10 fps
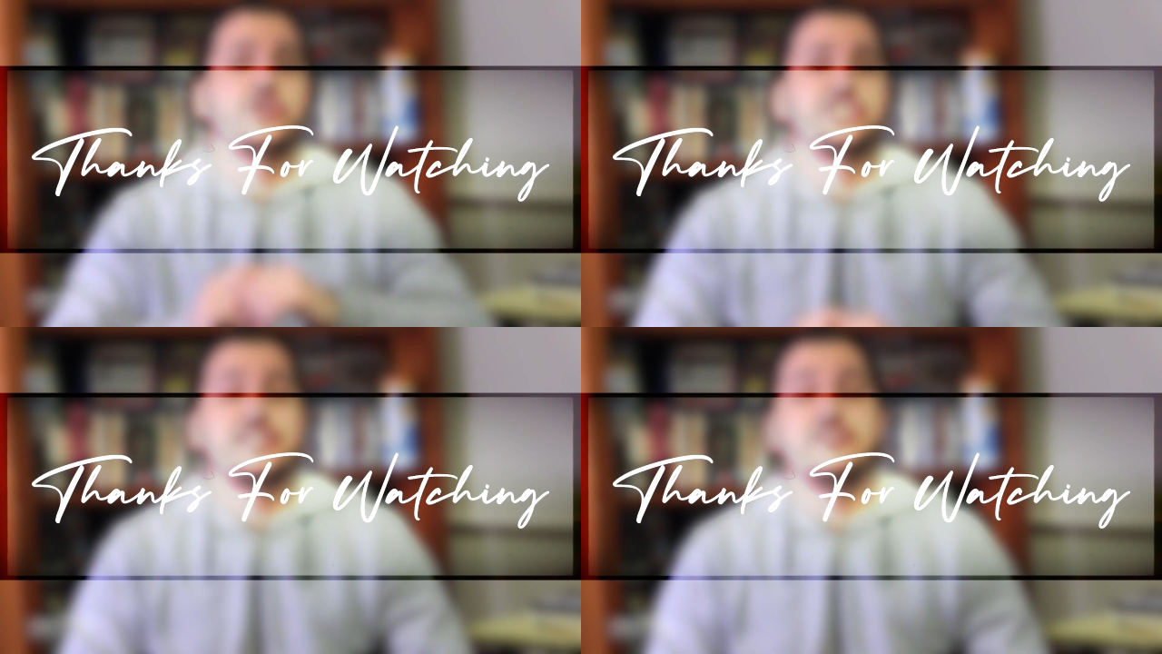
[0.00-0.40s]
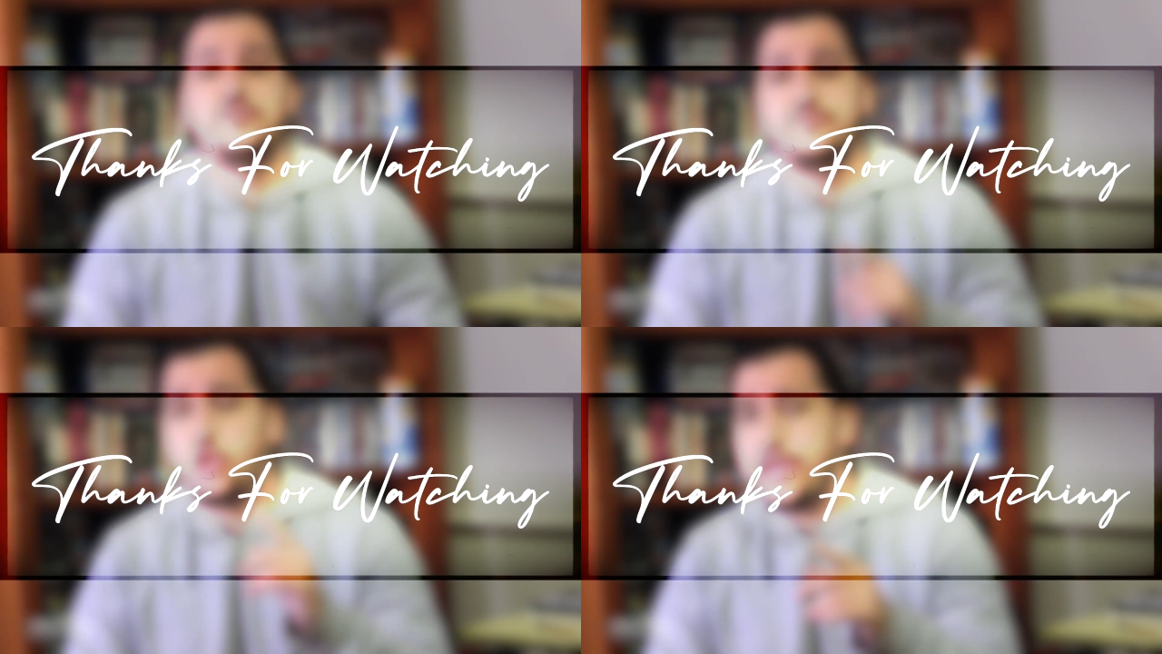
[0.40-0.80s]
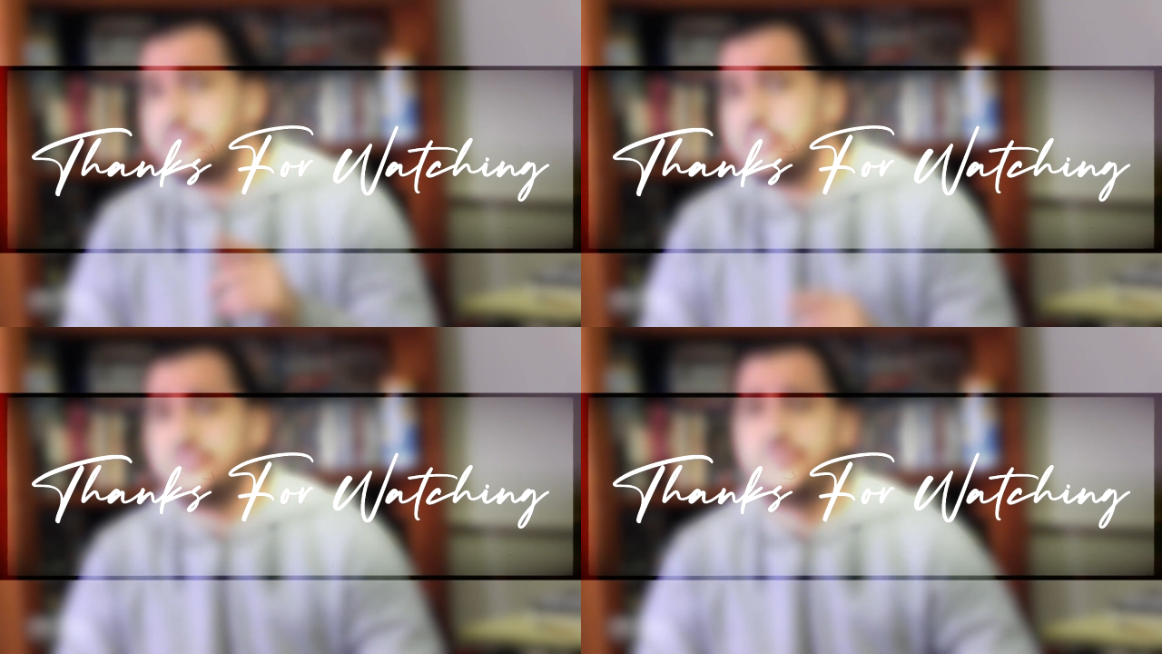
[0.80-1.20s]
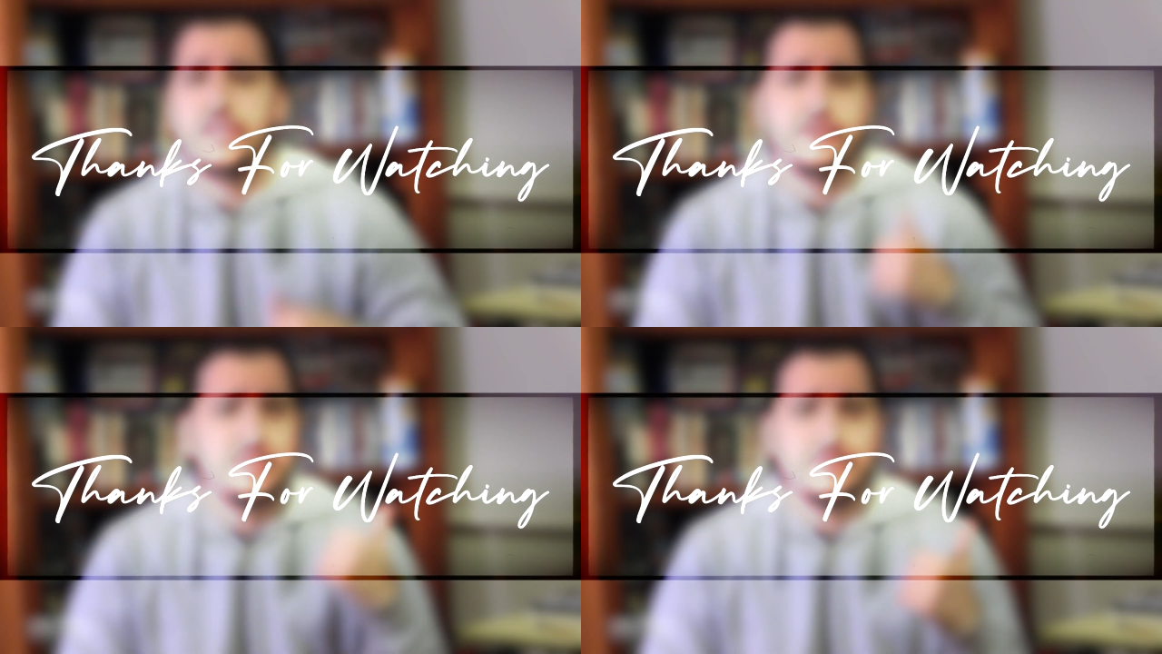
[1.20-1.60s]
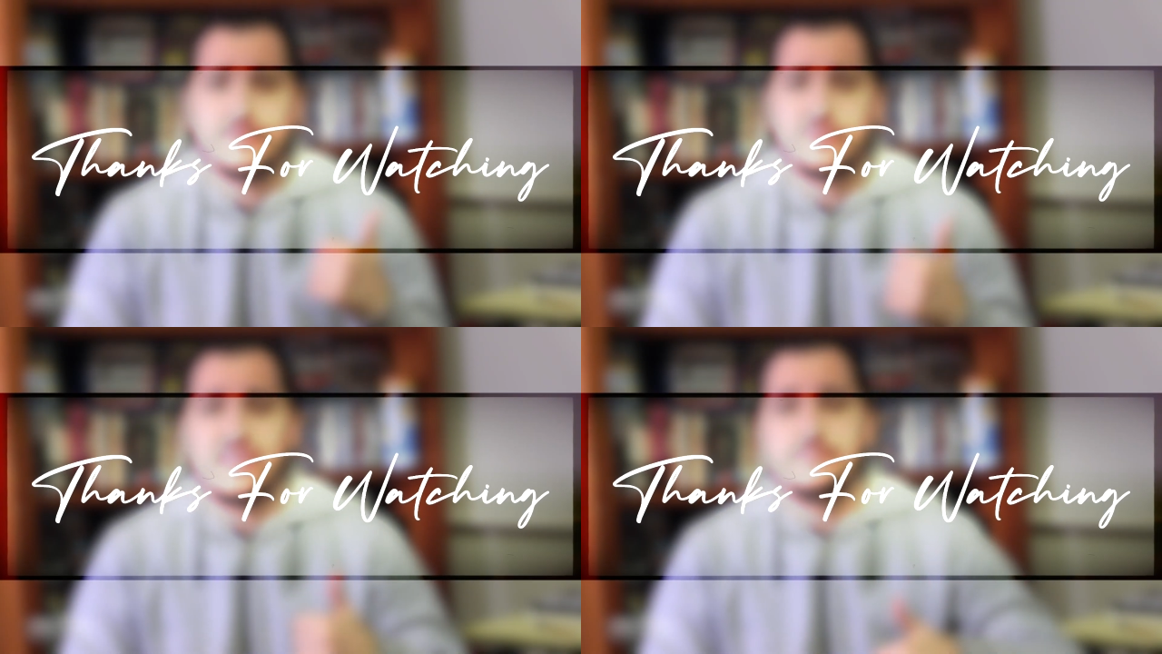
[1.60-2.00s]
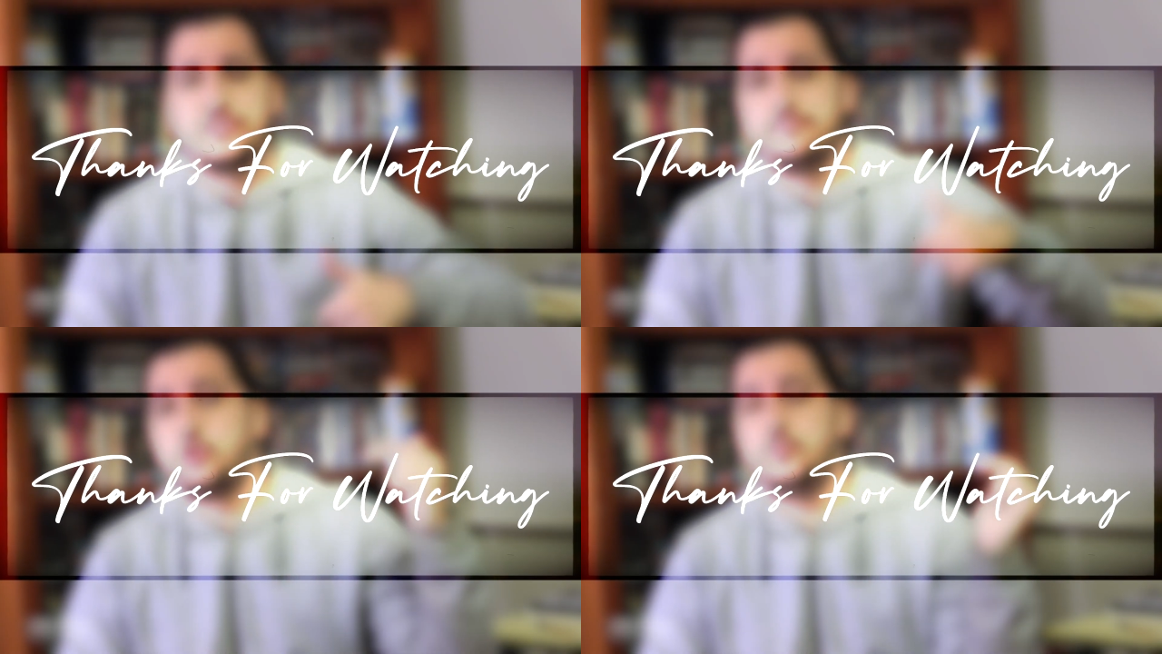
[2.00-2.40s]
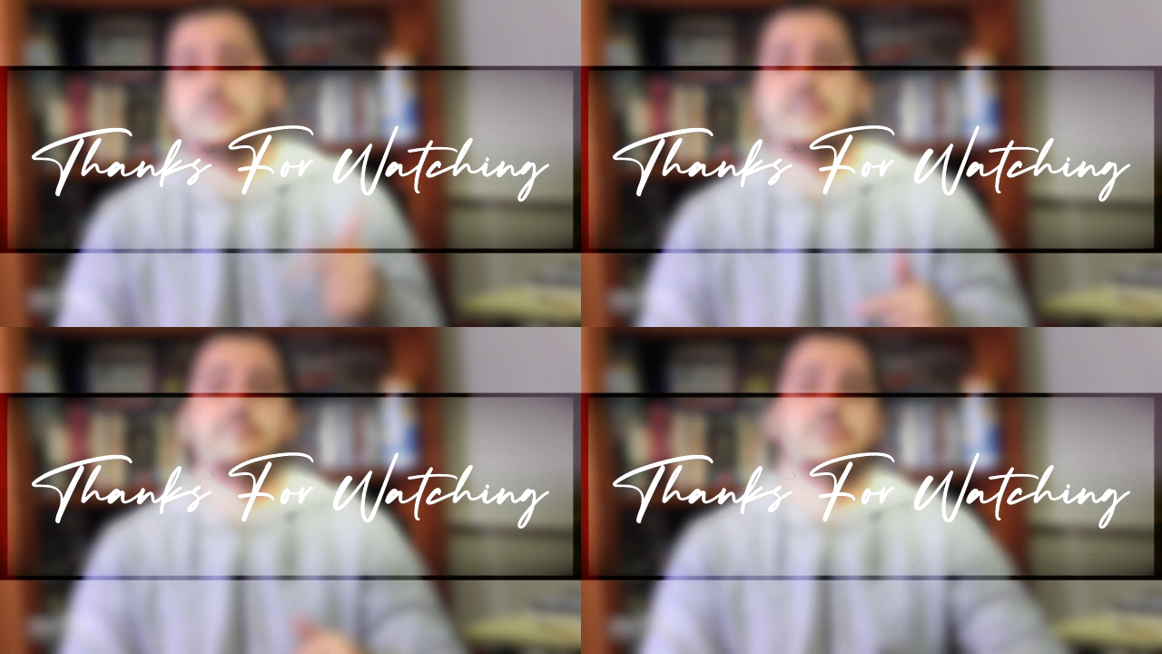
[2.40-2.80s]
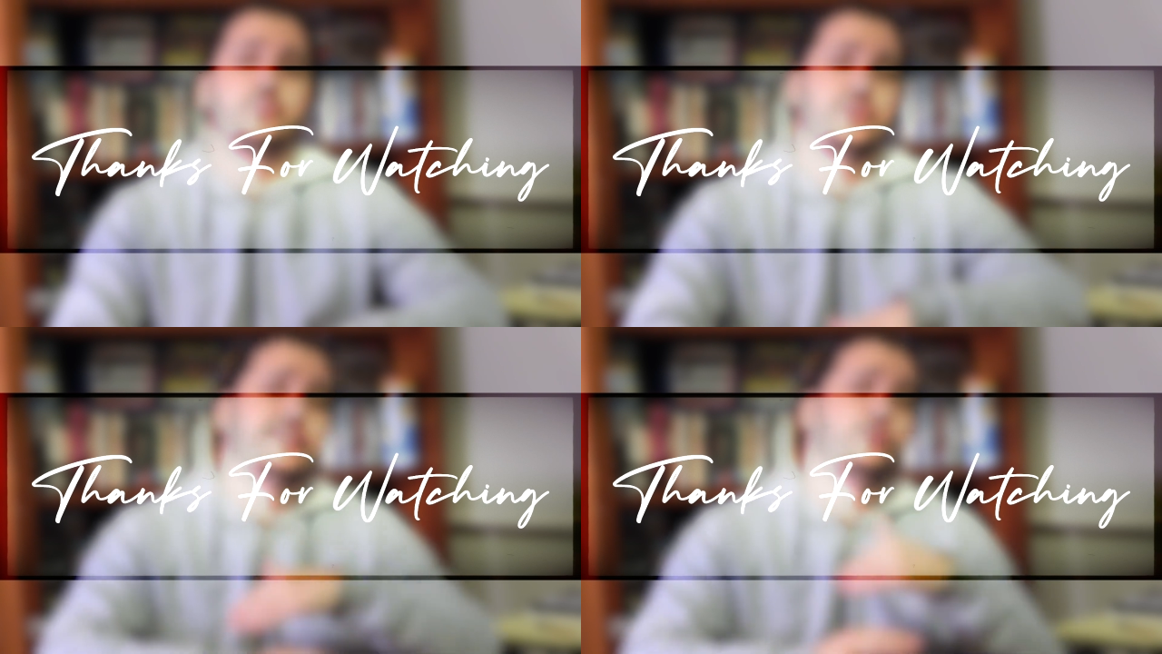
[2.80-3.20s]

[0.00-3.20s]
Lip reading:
[unreadable: no face in view]